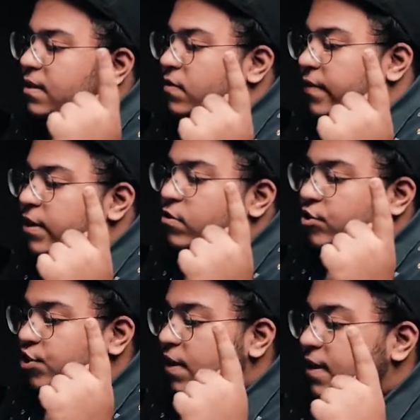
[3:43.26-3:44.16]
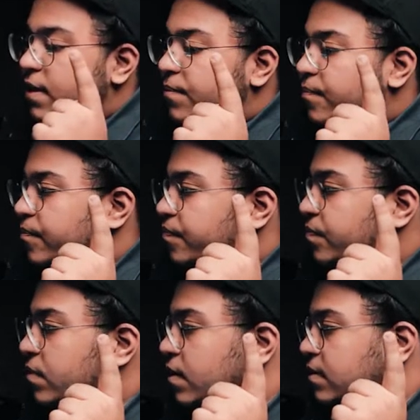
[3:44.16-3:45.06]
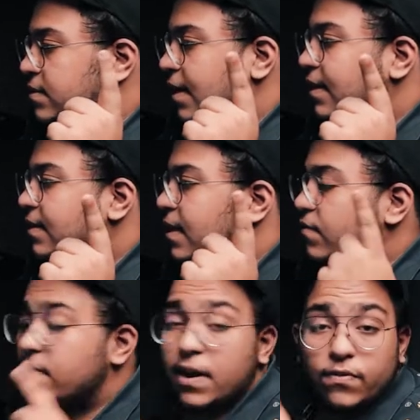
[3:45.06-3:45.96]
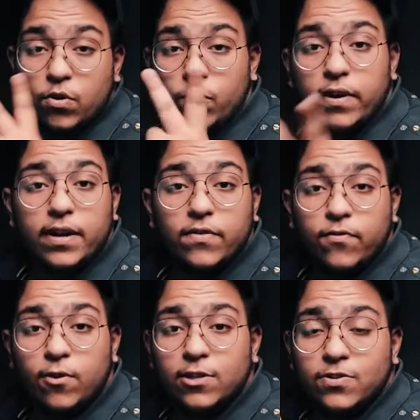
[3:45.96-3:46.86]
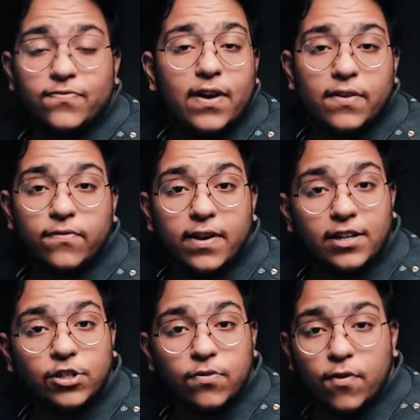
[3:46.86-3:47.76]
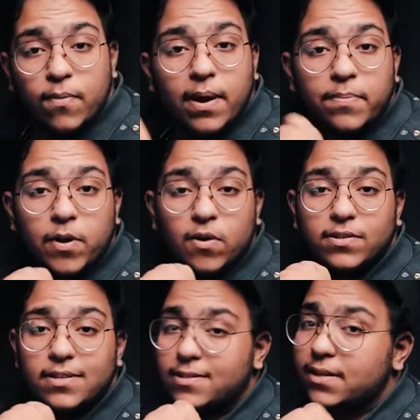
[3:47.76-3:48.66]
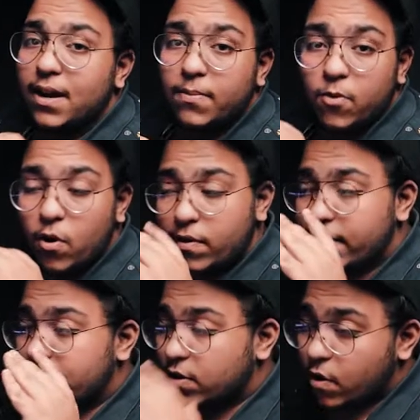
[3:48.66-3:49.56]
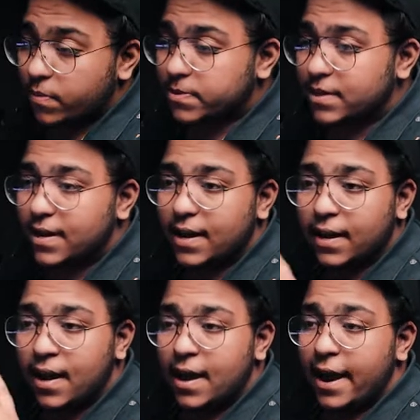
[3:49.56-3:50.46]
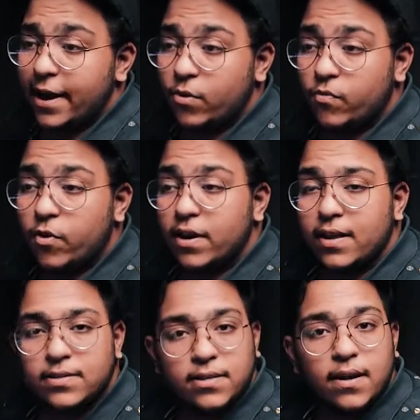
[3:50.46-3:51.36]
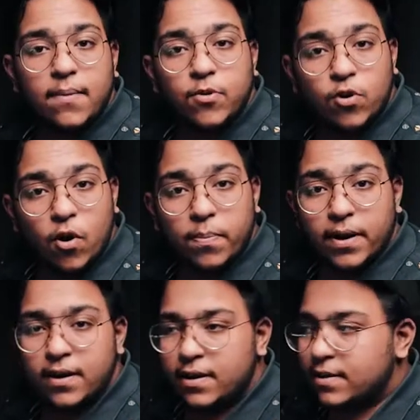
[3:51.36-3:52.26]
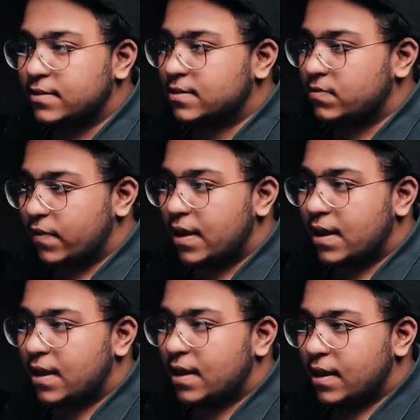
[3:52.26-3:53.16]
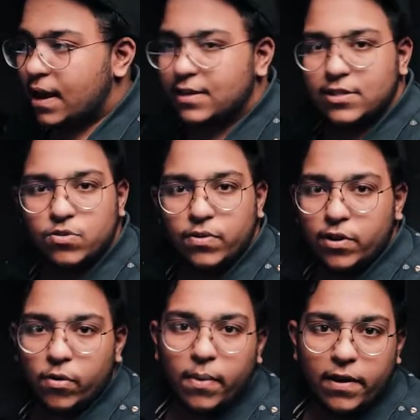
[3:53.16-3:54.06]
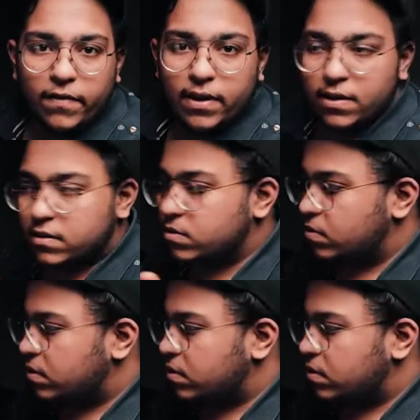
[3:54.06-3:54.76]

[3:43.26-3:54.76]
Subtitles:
the video is shaky. Second thing, we have to do it in 4:5 ratio format because Instagram already crops it, and I don't want Instagram to crop it in its way. I'll just do it on my way. So